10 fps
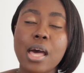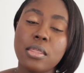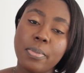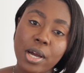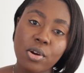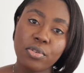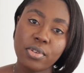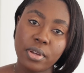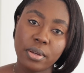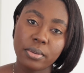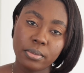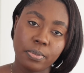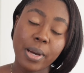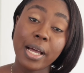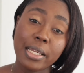at the back of the
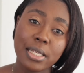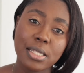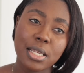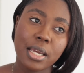palette,